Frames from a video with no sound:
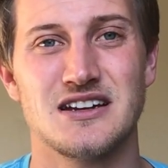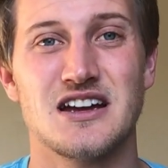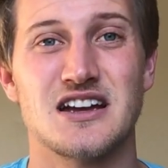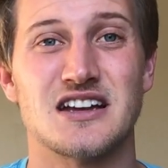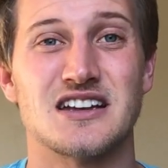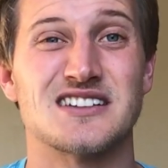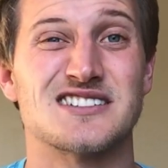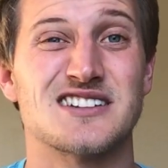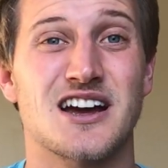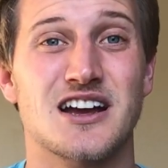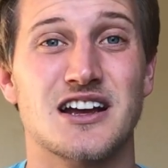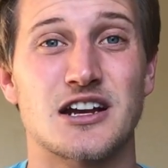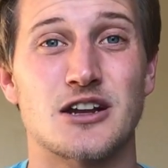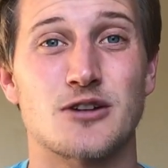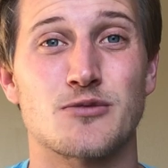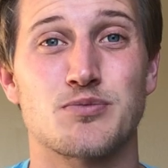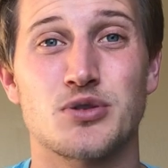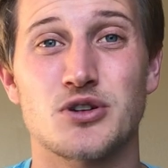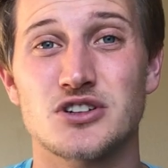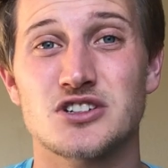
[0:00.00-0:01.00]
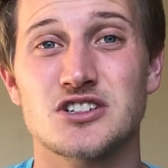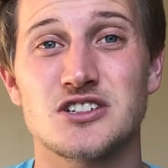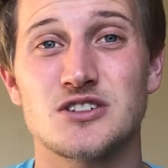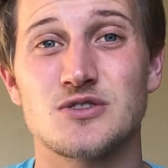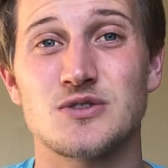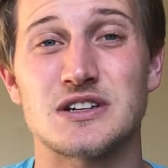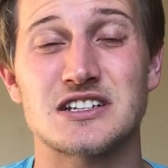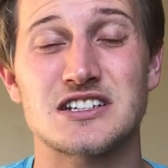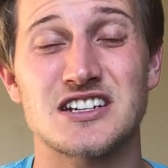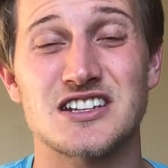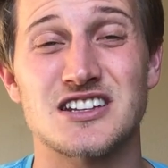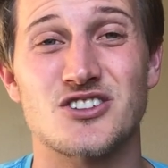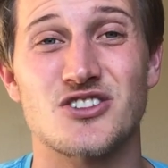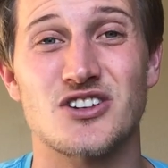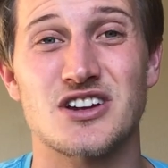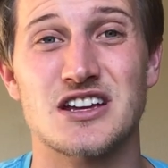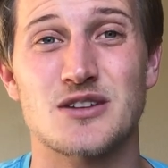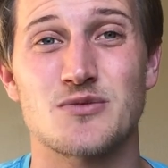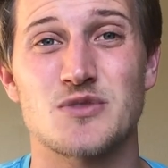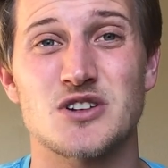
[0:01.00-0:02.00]
He's not going to push you into the
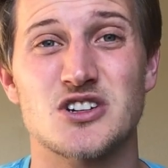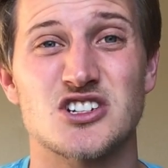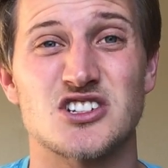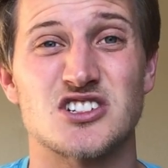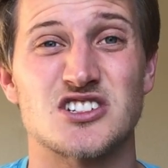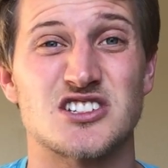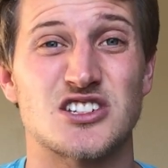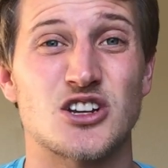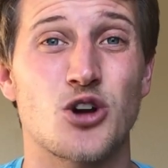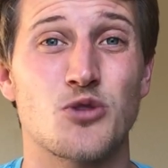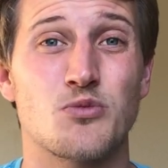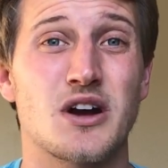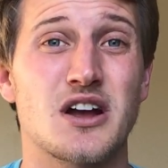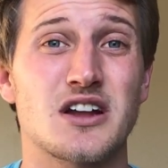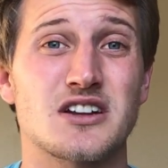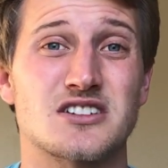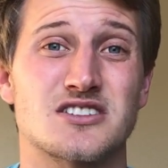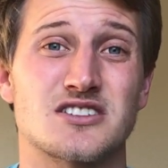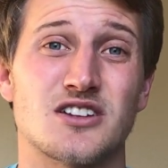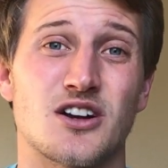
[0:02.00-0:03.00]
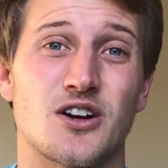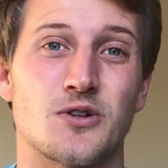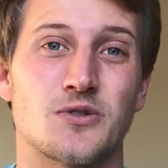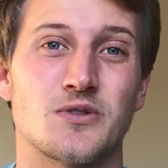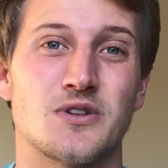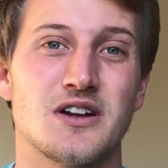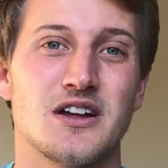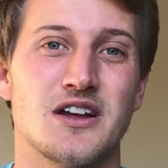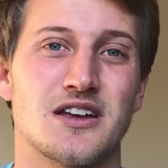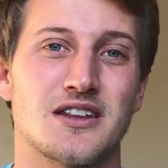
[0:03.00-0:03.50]
Great Commission so much so